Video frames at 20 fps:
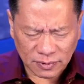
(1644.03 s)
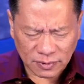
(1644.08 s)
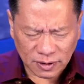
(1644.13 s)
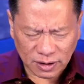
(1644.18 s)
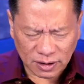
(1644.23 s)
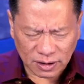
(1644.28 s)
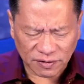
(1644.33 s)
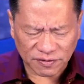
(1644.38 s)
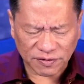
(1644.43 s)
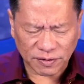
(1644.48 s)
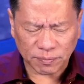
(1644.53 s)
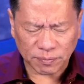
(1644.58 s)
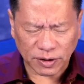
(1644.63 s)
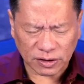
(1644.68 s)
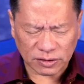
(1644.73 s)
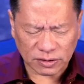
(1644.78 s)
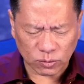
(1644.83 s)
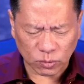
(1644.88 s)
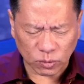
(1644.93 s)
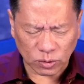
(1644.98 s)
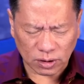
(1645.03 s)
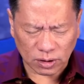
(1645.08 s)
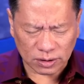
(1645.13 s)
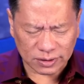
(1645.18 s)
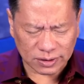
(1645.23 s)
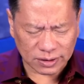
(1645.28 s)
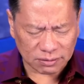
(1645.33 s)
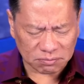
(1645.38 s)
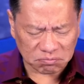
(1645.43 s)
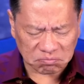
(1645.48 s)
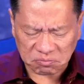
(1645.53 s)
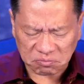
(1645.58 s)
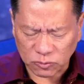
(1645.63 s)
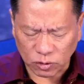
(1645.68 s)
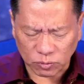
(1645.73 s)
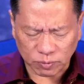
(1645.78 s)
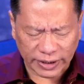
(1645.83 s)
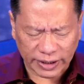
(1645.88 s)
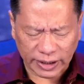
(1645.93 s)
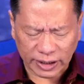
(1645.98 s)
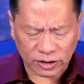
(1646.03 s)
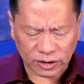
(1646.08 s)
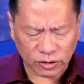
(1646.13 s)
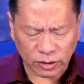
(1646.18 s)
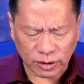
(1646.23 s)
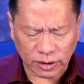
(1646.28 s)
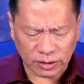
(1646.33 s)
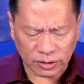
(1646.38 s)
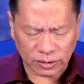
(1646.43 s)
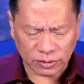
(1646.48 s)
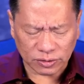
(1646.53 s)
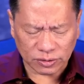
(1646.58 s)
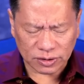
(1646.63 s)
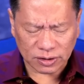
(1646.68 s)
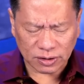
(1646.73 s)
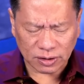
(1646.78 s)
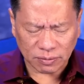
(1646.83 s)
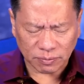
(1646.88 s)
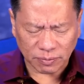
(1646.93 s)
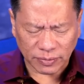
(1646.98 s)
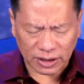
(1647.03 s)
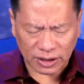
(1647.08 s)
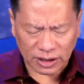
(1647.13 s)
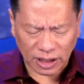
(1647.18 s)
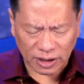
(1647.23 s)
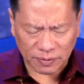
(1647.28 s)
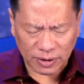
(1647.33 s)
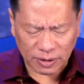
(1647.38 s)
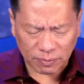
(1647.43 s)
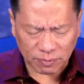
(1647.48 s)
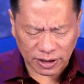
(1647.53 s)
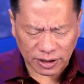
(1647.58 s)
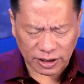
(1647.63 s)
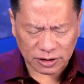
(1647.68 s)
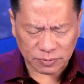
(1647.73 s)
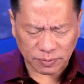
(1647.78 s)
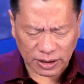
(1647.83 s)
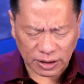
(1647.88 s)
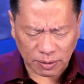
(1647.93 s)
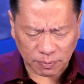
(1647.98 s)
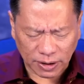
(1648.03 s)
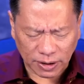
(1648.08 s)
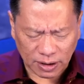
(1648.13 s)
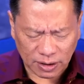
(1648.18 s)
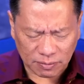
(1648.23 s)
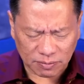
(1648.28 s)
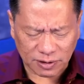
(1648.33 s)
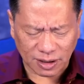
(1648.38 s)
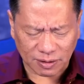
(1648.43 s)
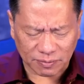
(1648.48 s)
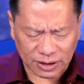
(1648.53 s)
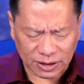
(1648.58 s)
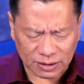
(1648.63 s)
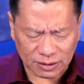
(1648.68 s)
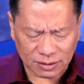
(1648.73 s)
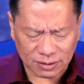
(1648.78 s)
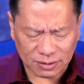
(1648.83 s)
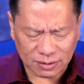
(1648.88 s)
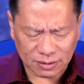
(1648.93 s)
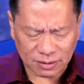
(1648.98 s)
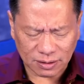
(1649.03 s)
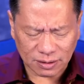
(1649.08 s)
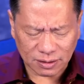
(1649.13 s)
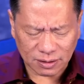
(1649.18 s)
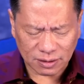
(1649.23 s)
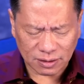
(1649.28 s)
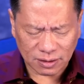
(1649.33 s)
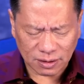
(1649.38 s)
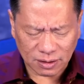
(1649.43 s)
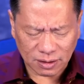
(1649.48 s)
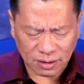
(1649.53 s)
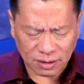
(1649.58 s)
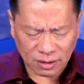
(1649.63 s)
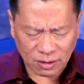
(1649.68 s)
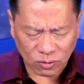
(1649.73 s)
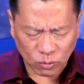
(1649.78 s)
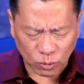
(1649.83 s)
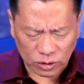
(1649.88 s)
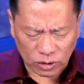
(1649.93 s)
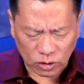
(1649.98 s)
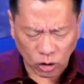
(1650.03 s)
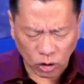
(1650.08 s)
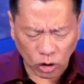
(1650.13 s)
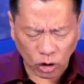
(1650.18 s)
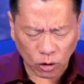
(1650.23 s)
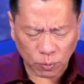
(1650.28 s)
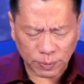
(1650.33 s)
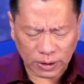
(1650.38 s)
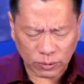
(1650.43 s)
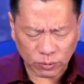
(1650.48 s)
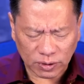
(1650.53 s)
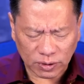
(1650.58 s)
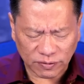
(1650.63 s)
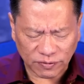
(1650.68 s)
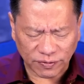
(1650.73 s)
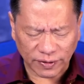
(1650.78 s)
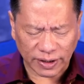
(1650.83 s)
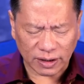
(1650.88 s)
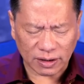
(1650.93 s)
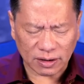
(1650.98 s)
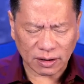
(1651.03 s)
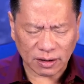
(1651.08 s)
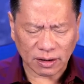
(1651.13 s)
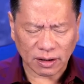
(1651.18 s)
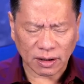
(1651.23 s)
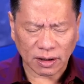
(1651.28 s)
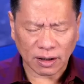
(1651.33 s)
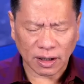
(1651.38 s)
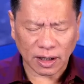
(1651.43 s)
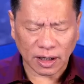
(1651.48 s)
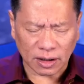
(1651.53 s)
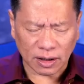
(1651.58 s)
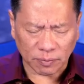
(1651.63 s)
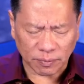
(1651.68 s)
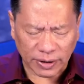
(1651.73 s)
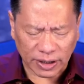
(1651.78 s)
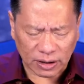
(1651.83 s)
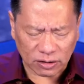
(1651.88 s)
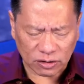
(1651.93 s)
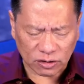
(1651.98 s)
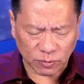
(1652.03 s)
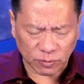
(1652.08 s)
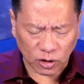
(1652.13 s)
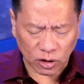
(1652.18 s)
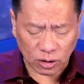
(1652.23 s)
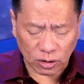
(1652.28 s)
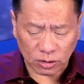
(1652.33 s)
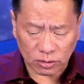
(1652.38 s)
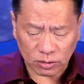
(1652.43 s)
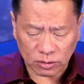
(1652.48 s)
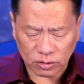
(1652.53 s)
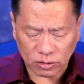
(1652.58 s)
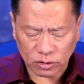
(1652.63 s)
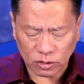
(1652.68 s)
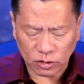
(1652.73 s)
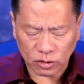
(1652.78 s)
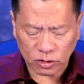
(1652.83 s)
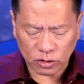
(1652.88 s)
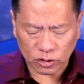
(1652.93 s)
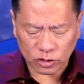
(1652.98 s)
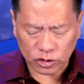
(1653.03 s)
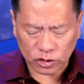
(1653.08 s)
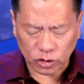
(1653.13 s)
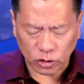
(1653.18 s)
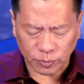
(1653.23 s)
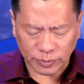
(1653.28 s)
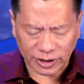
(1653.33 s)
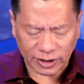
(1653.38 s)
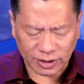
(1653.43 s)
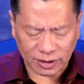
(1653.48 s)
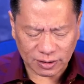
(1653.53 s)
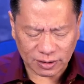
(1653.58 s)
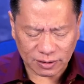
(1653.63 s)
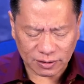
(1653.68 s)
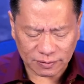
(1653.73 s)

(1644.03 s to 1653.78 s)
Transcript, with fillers: and different parts of the world that don't make it into the news, may they be blessed by the Para Brahman with hope and with faith and a better tomorrow. So be it.